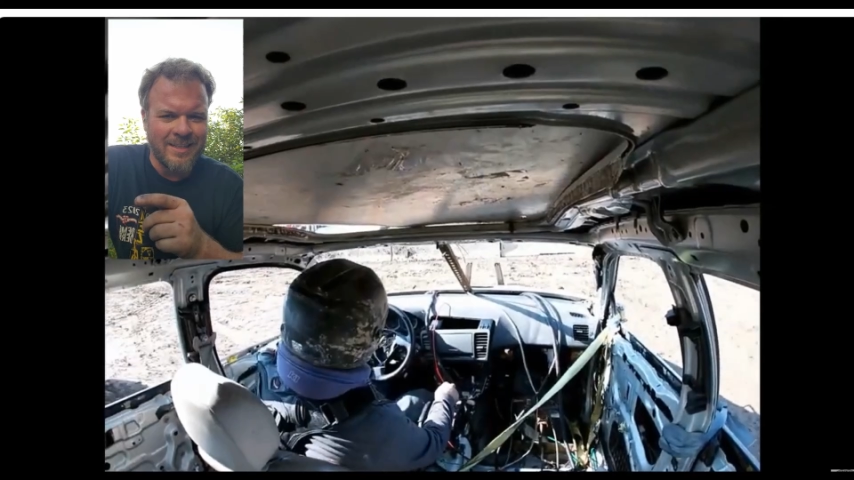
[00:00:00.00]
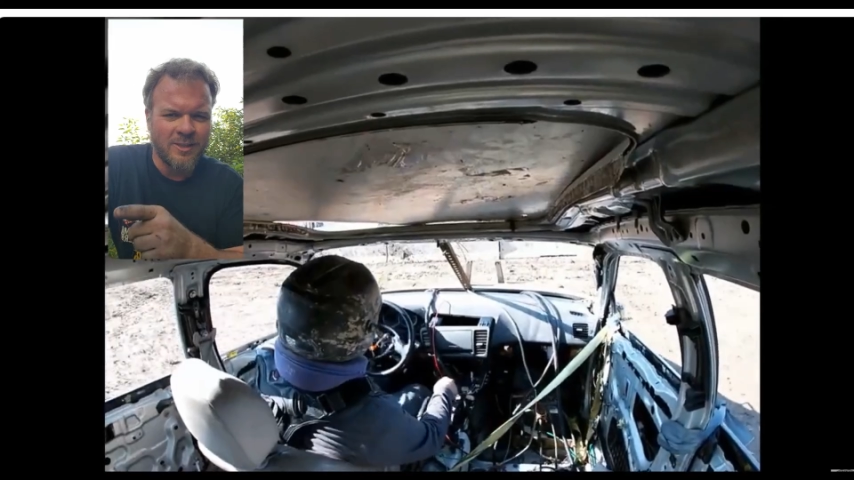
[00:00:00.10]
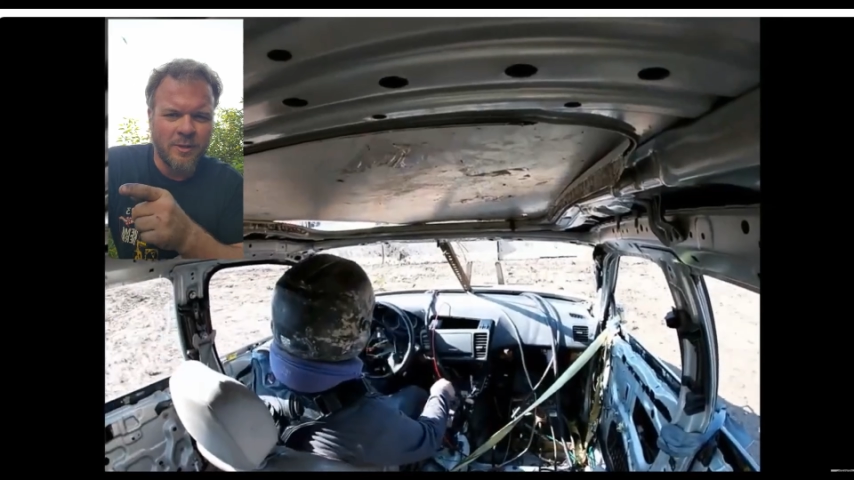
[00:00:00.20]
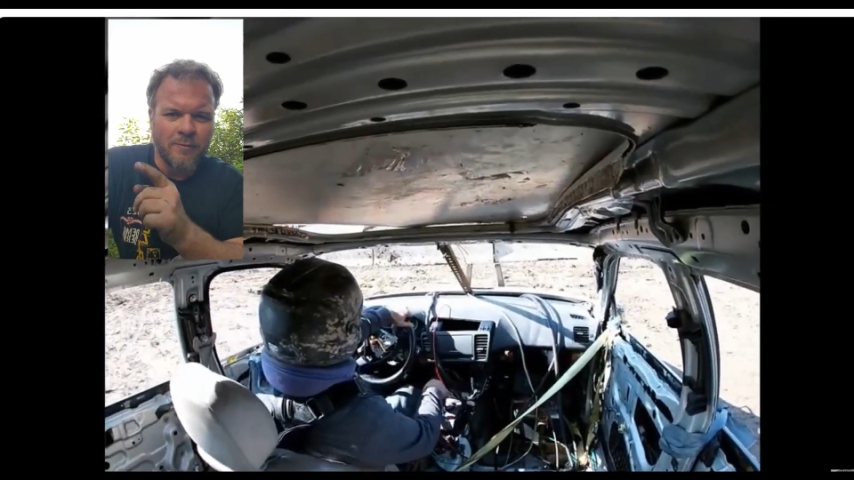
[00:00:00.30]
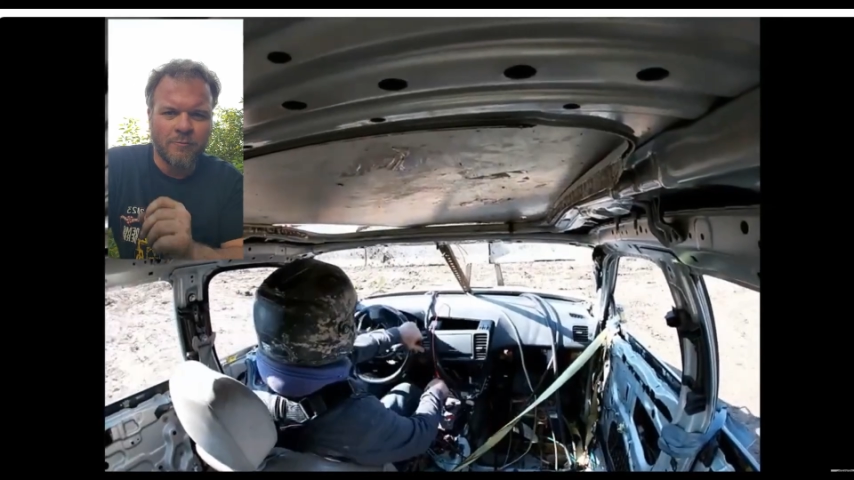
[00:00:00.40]

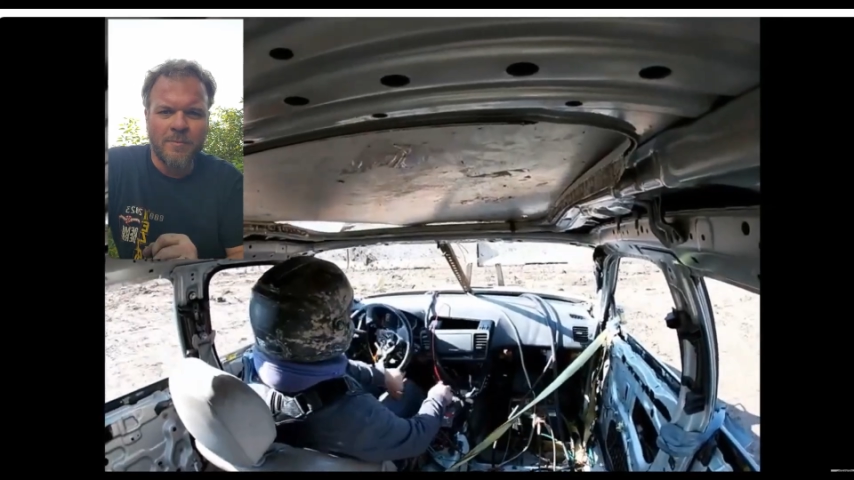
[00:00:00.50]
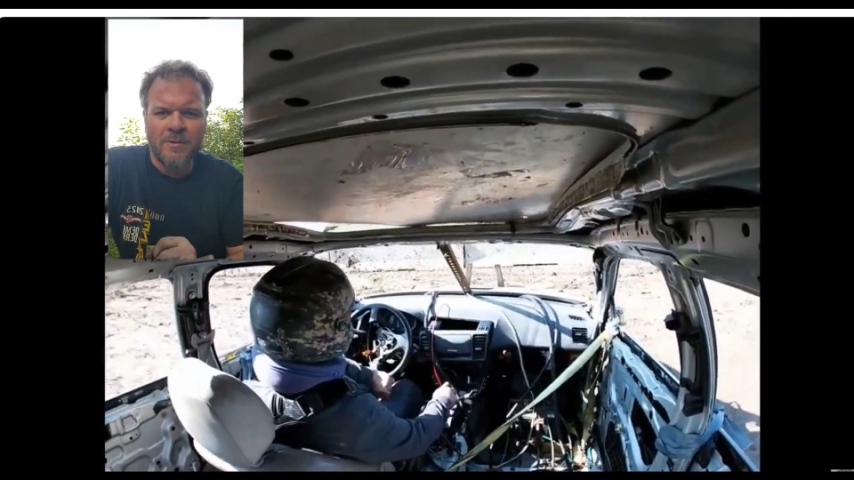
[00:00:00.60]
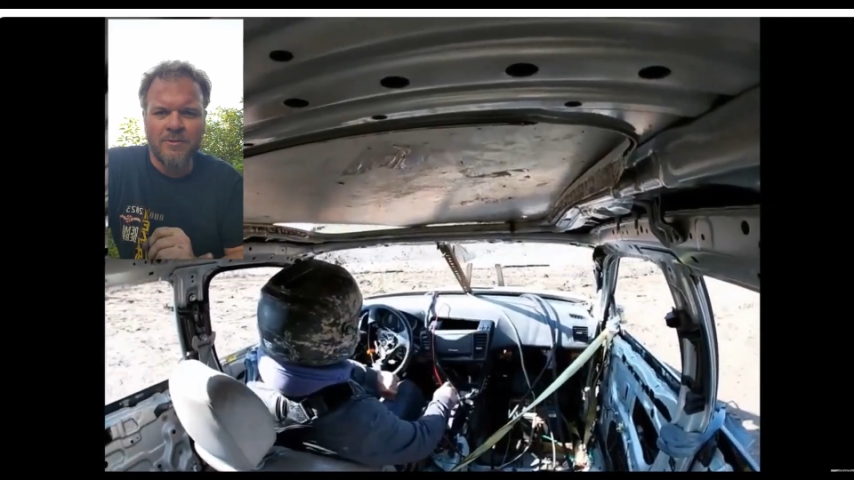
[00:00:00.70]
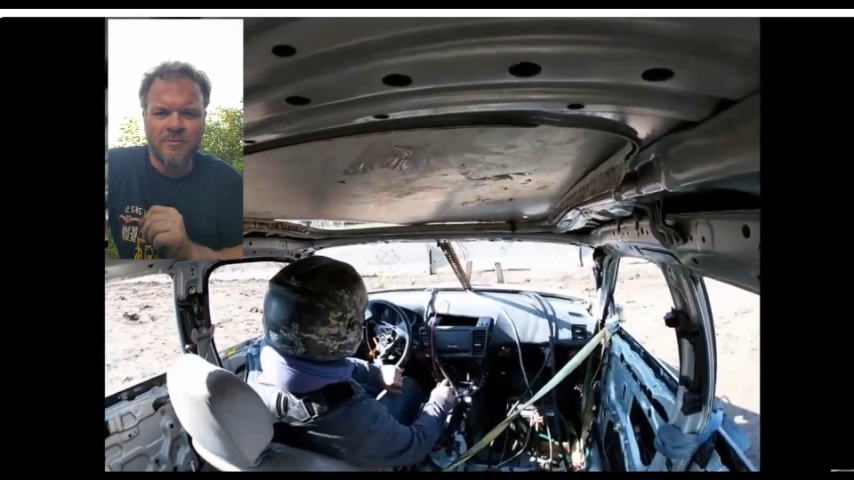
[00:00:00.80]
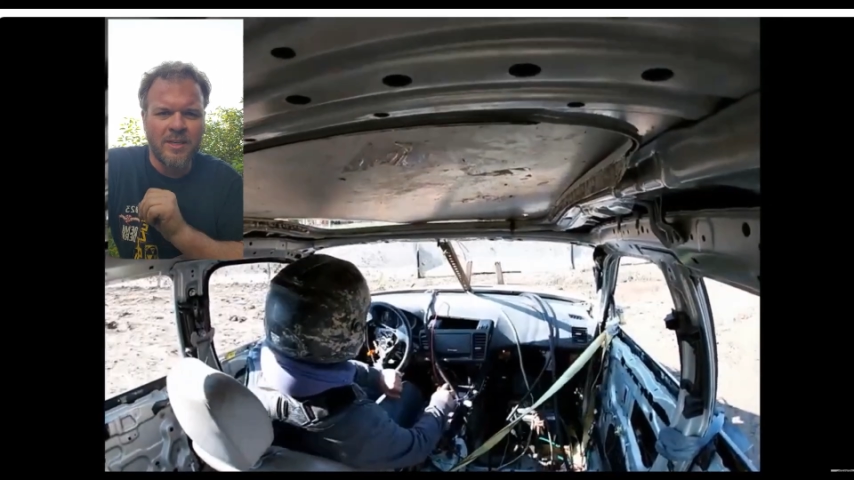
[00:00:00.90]
that's going to rip
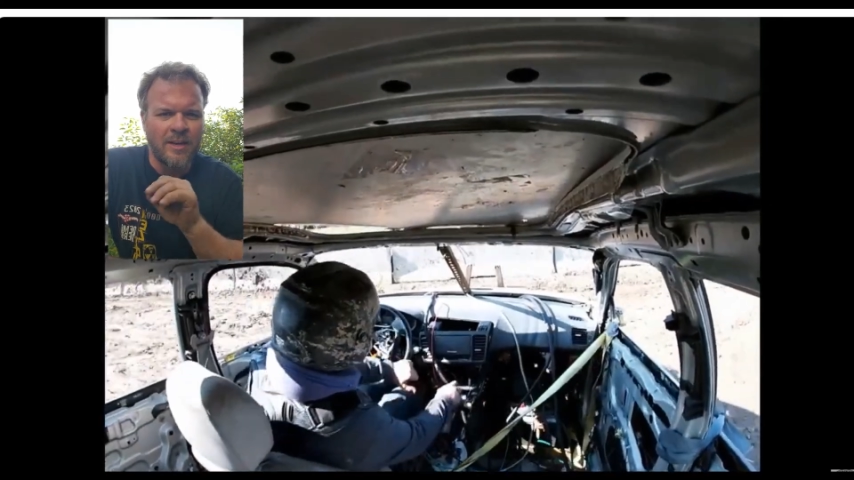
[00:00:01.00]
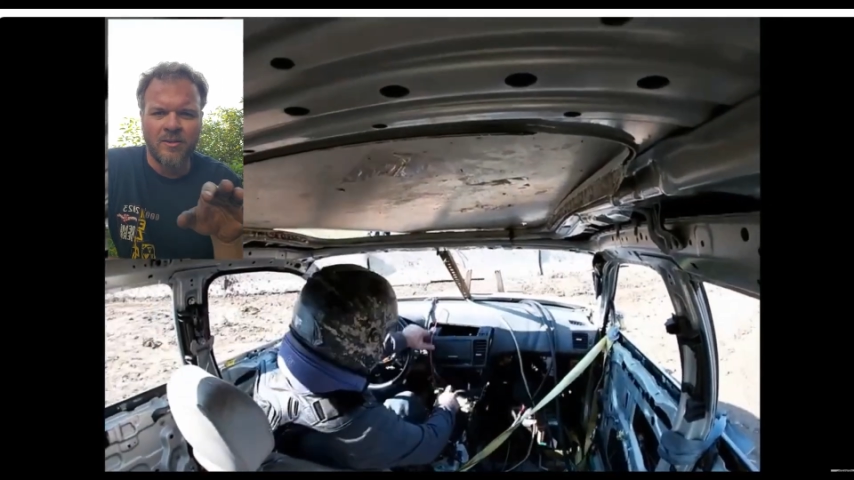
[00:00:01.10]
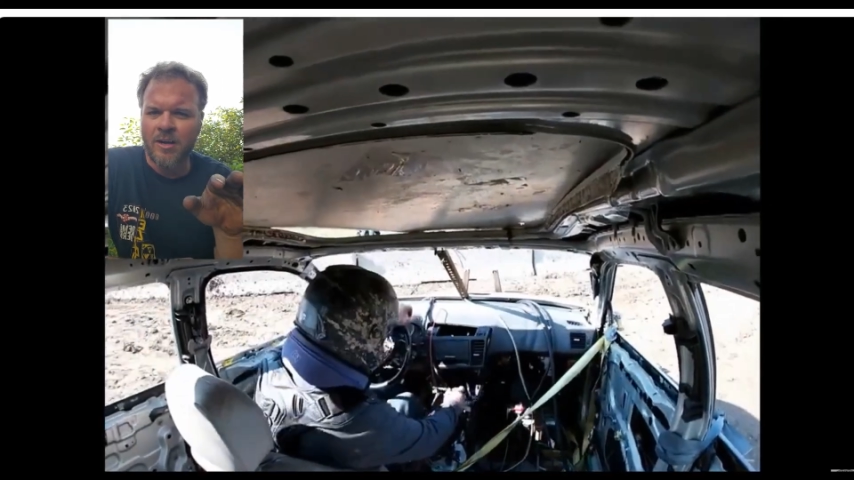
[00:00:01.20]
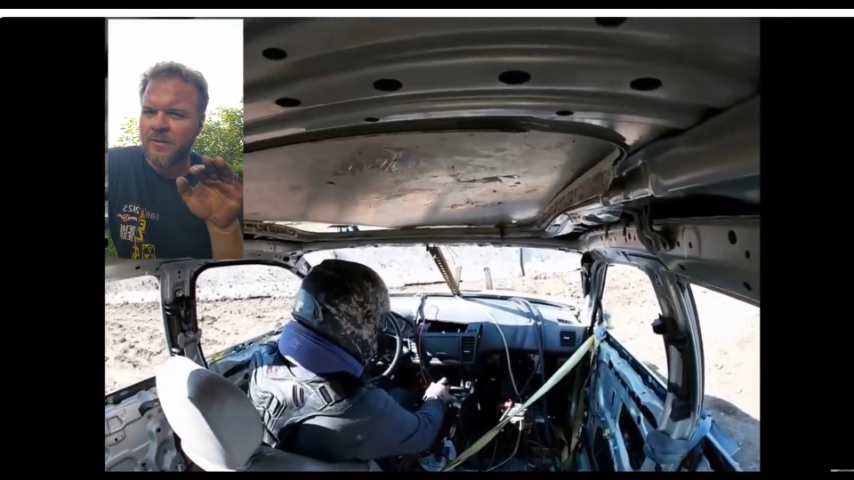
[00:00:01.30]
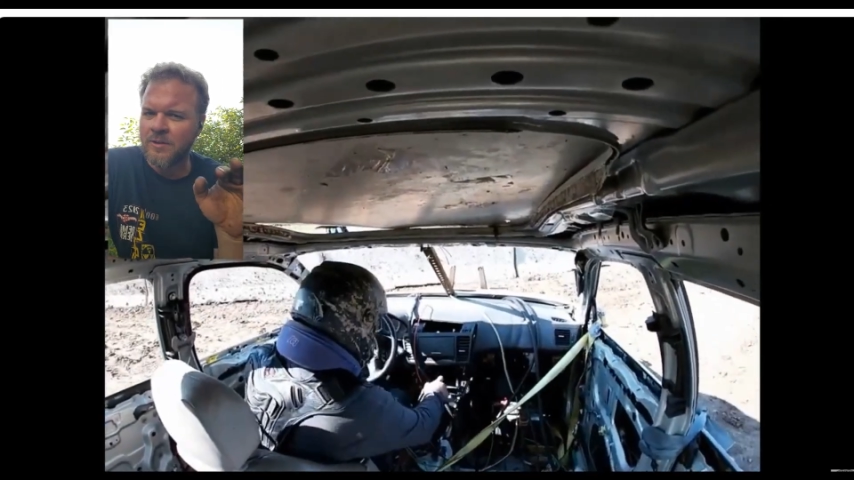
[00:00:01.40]
my own tire off.